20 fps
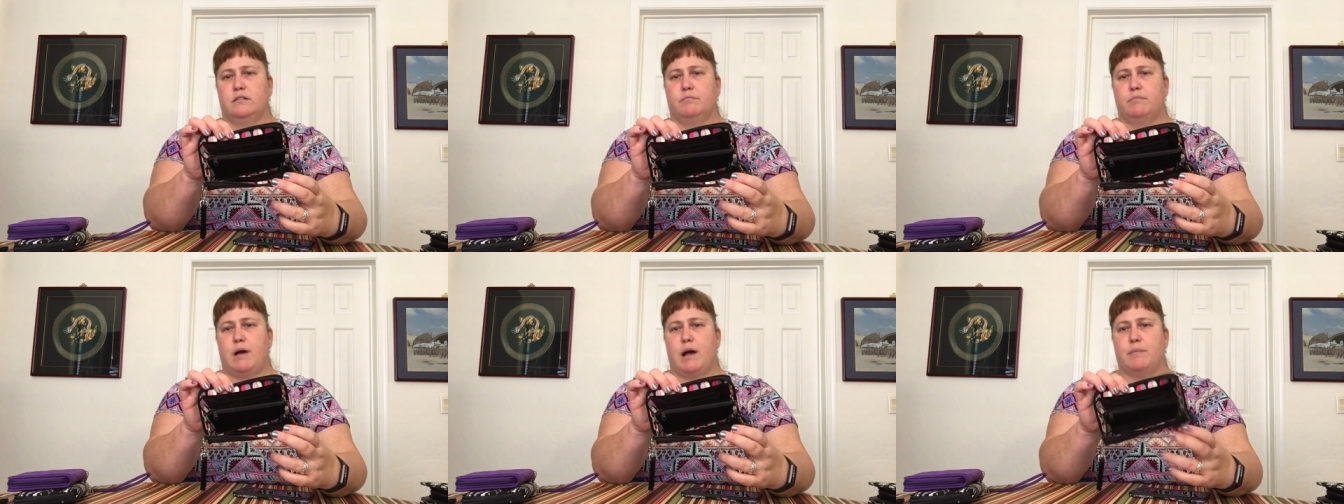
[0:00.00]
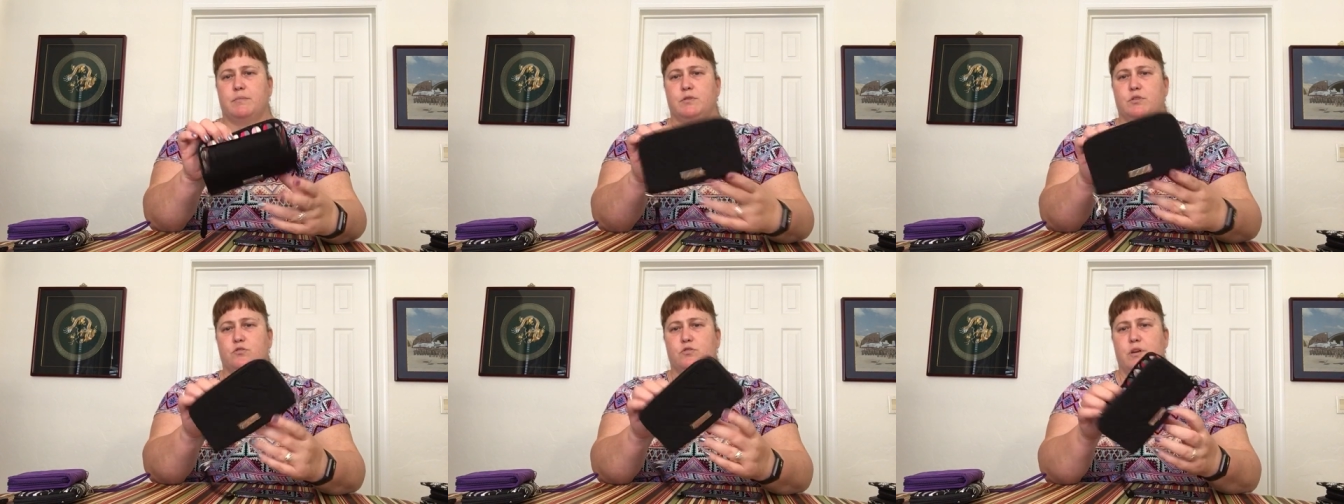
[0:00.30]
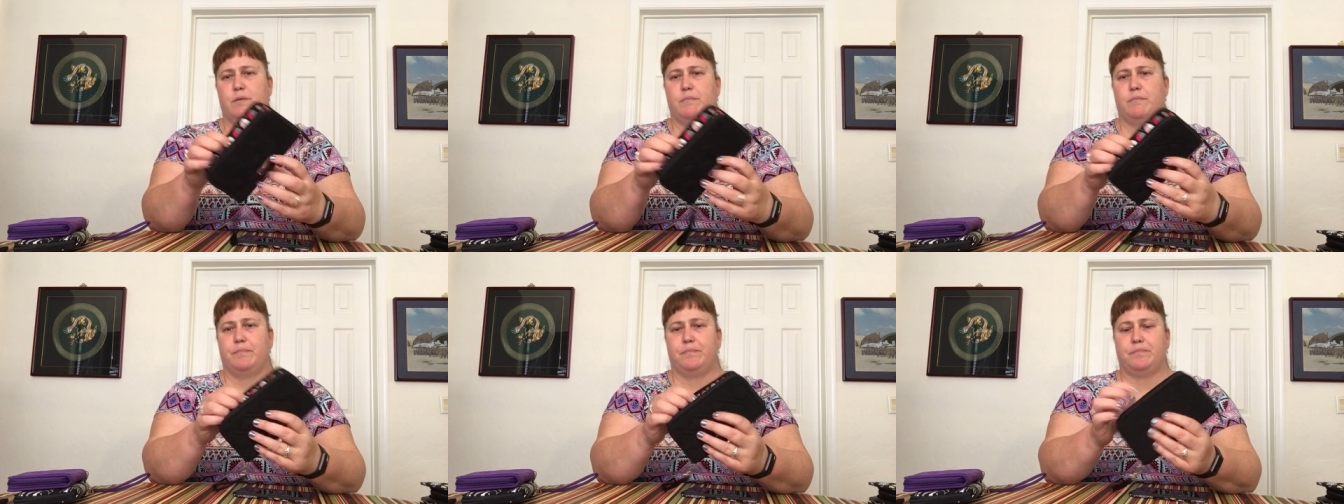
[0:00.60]
pop to
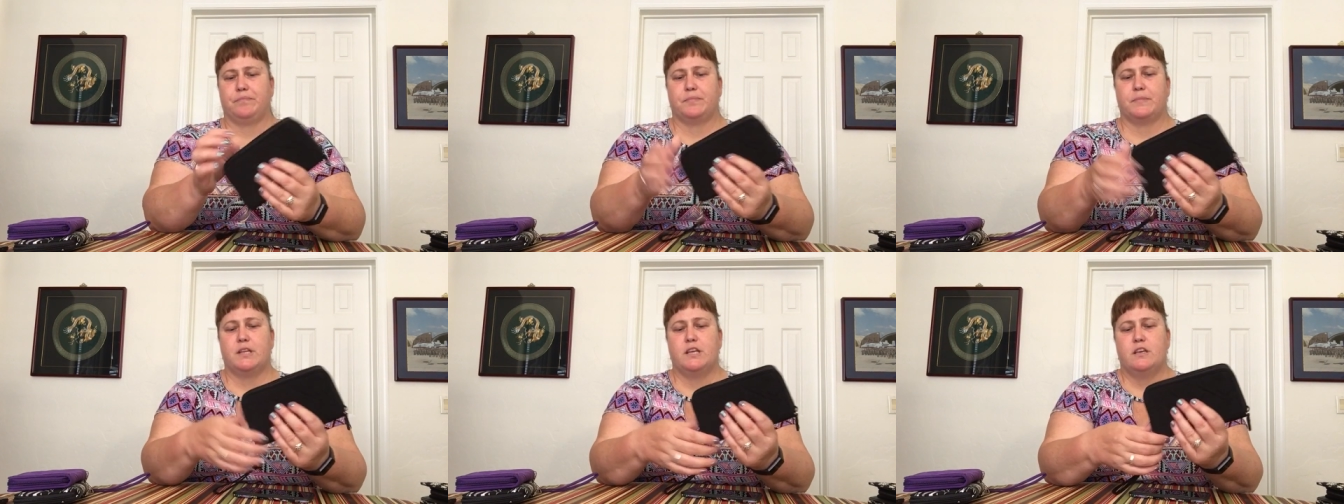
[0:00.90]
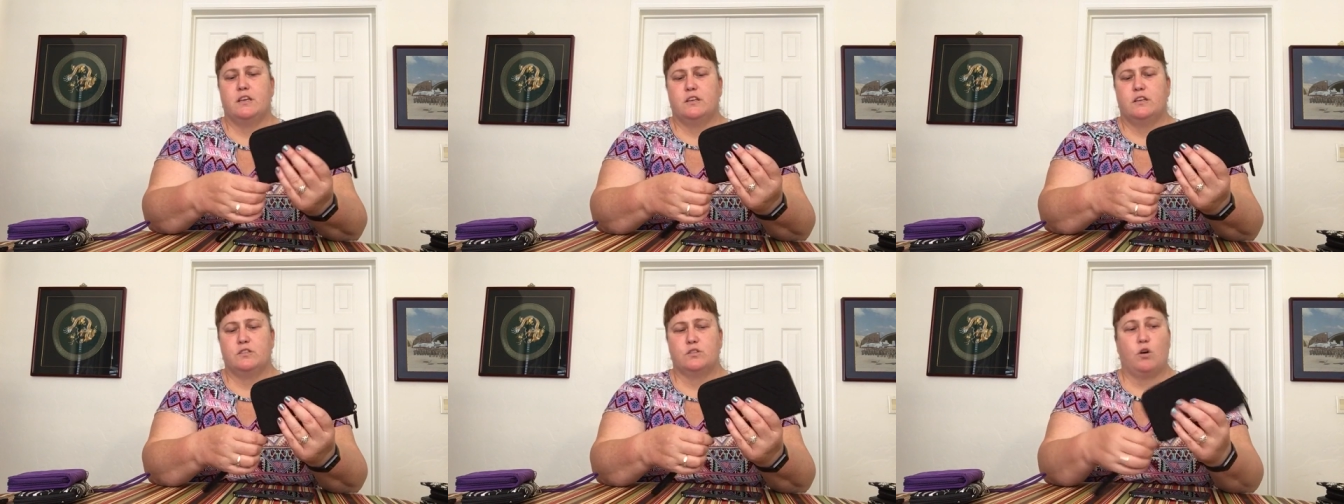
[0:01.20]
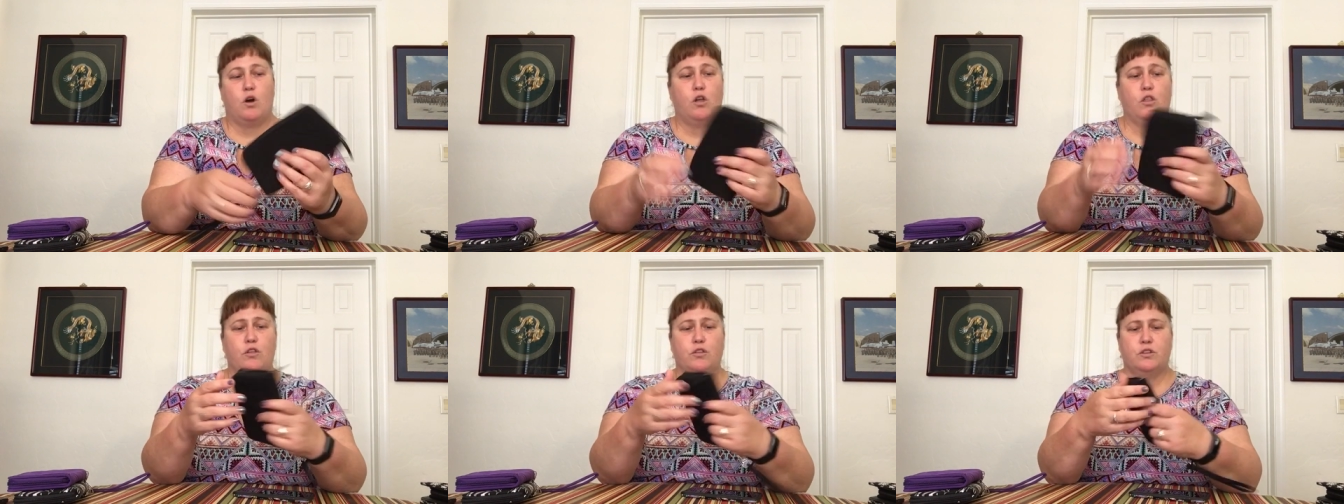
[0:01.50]
trim. So
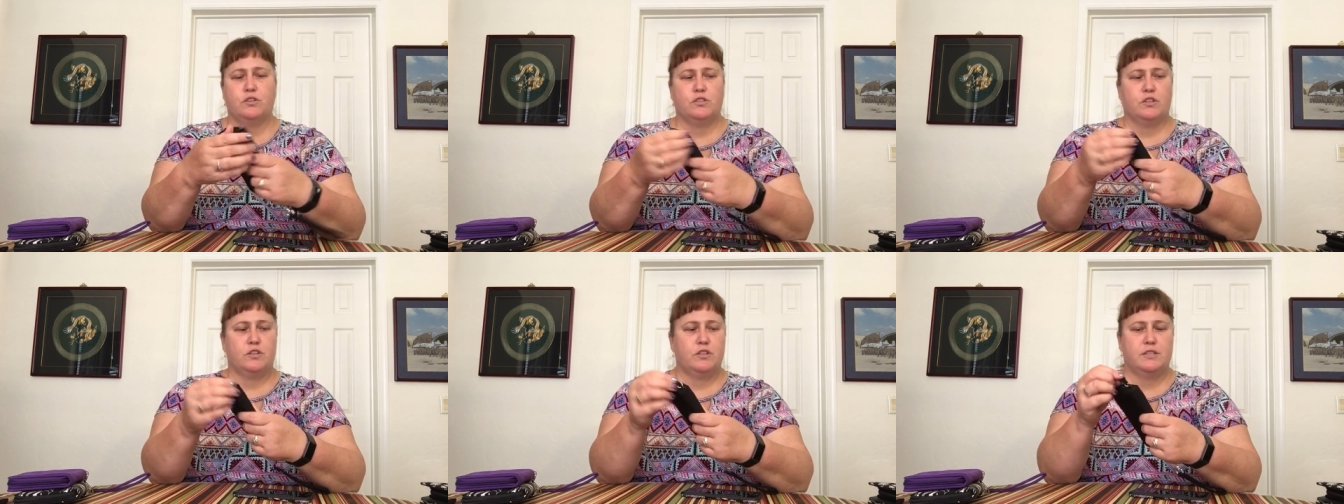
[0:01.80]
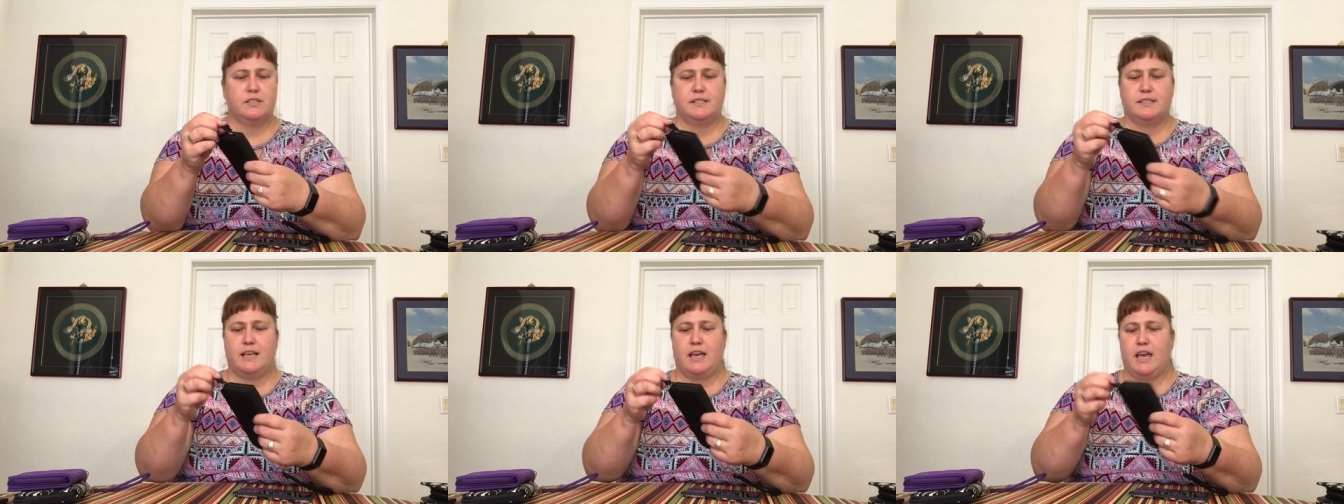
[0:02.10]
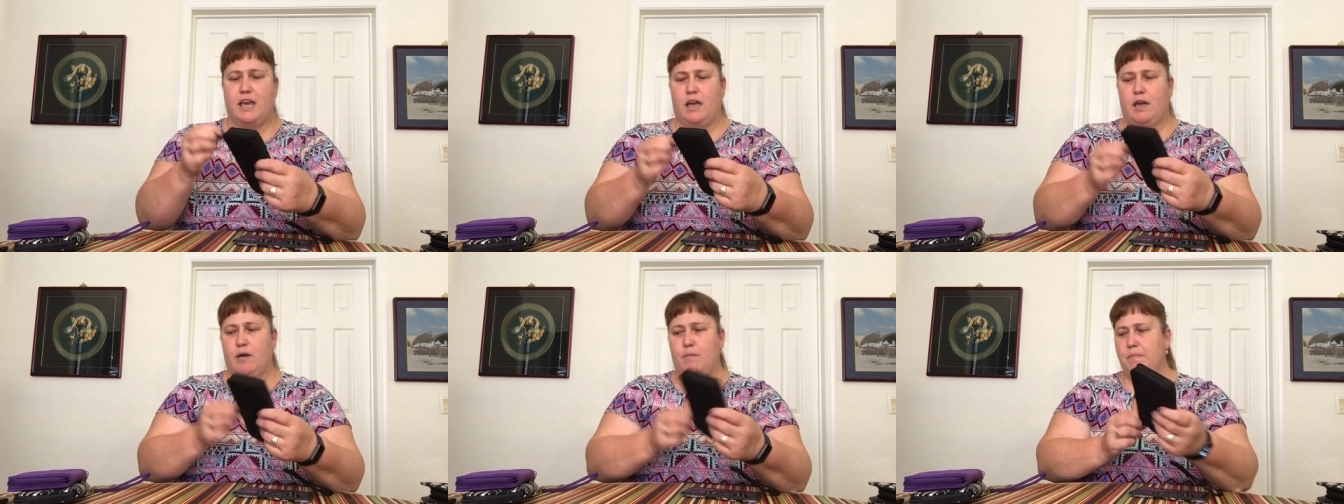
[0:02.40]
all those are the
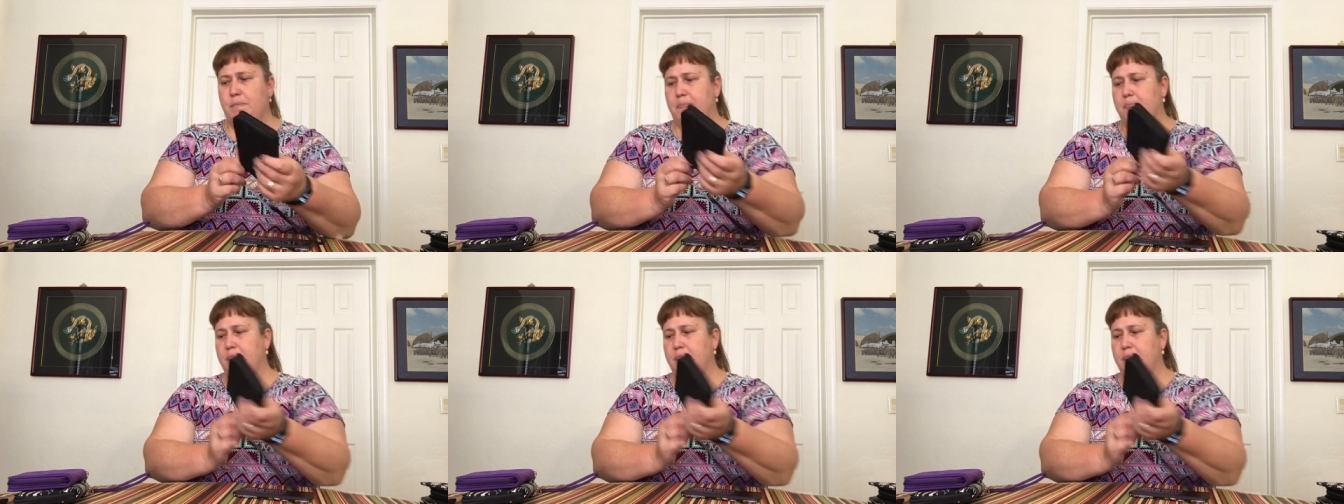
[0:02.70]
same